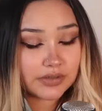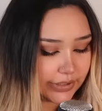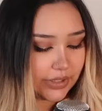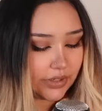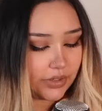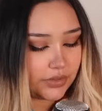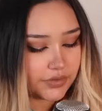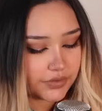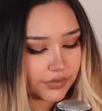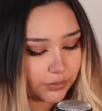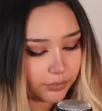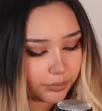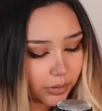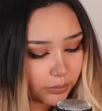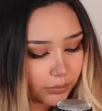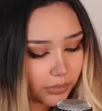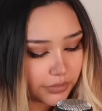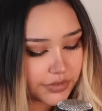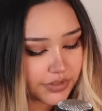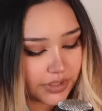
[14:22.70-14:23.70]
but it also
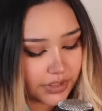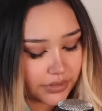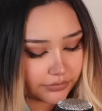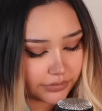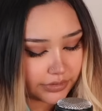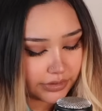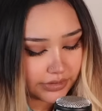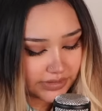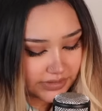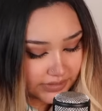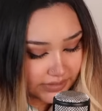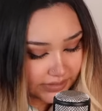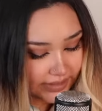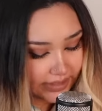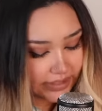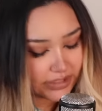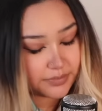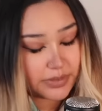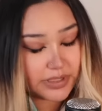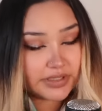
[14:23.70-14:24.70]
promotes unrealistic
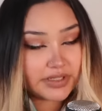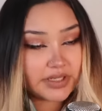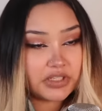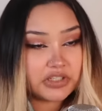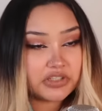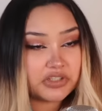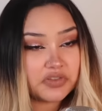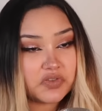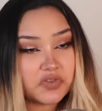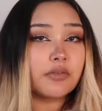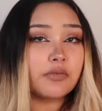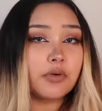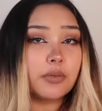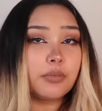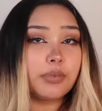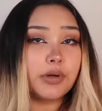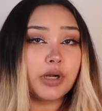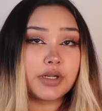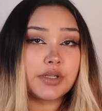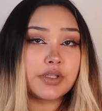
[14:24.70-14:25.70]
expectations of
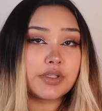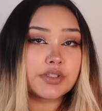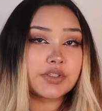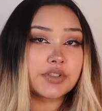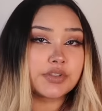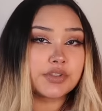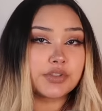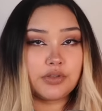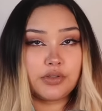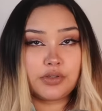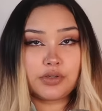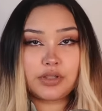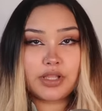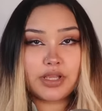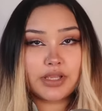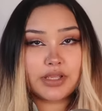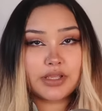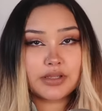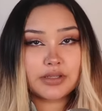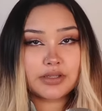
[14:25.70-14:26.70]
what bodies should look
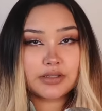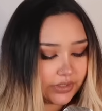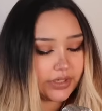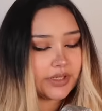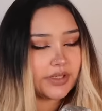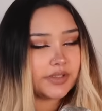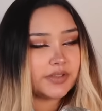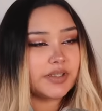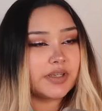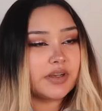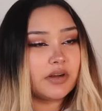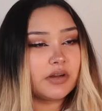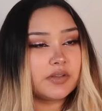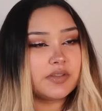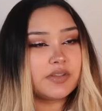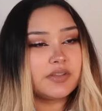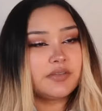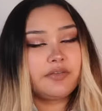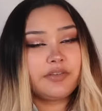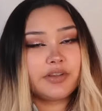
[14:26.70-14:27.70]
like. There is a
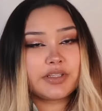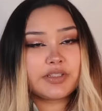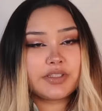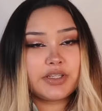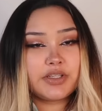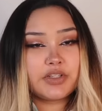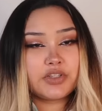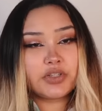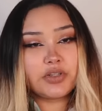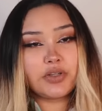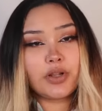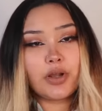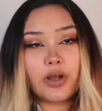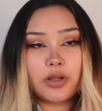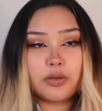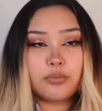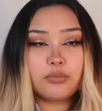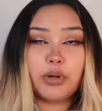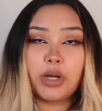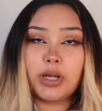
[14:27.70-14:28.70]
constant fixation
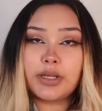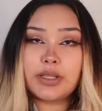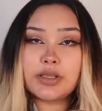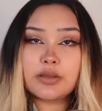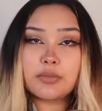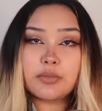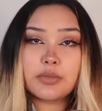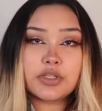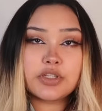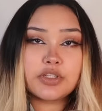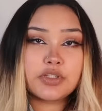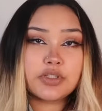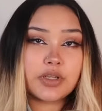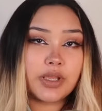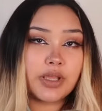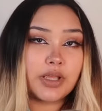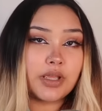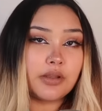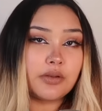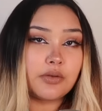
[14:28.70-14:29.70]
on body image
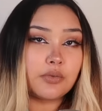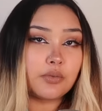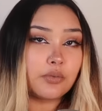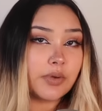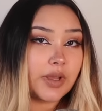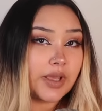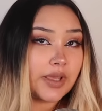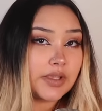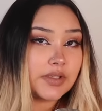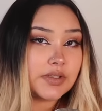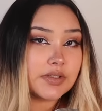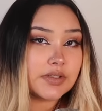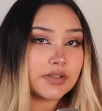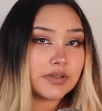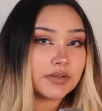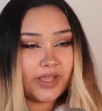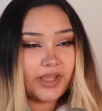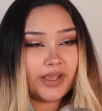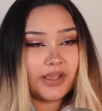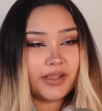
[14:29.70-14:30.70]
and weight,
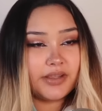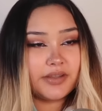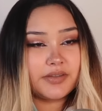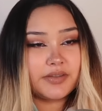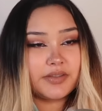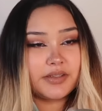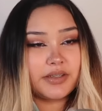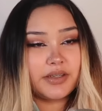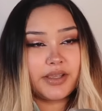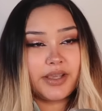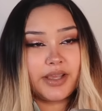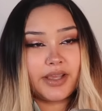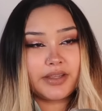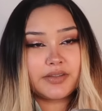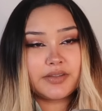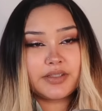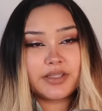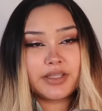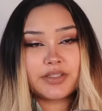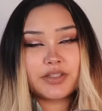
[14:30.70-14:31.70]
and
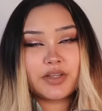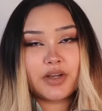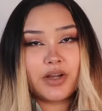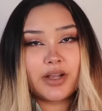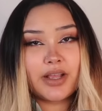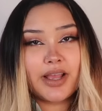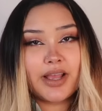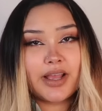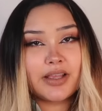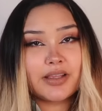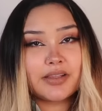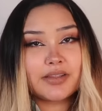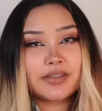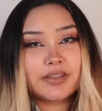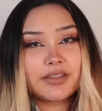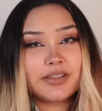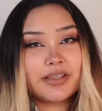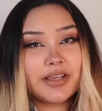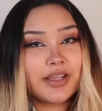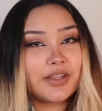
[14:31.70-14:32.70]
again, TikTok has
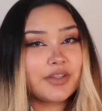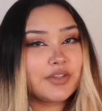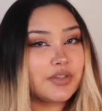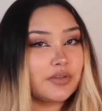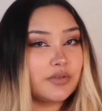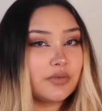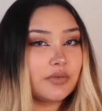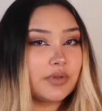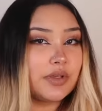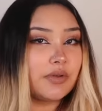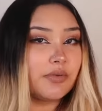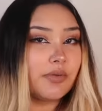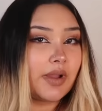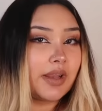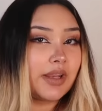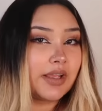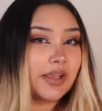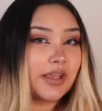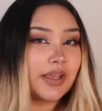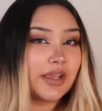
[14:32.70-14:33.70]
yet to
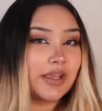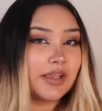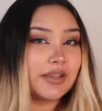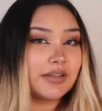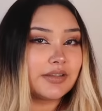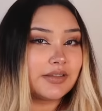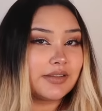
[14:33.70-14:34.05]
eradicate